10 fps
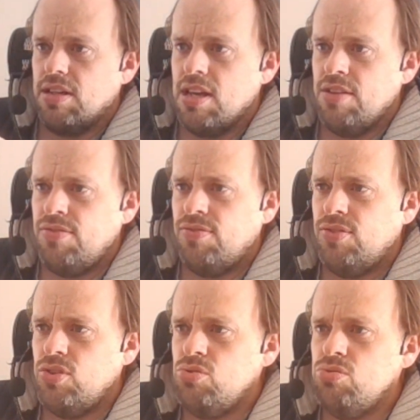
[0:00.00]

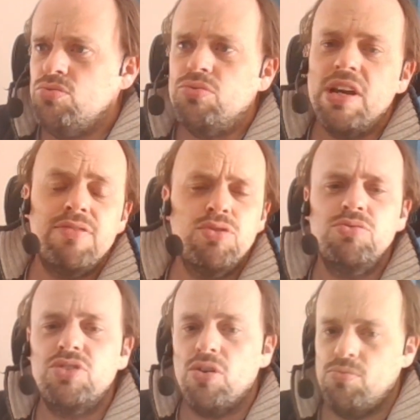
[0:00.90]
If you
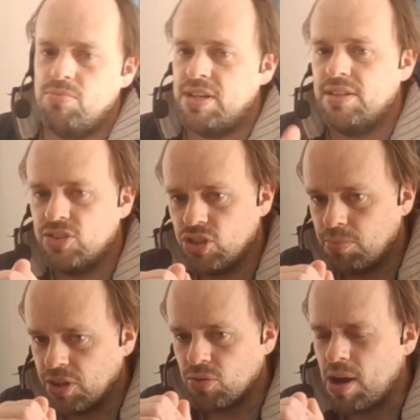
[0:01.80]
don't meet the
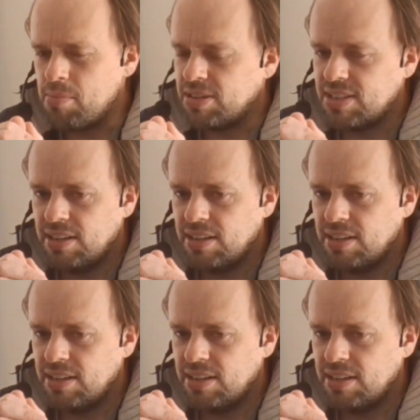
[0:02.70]
job requirements,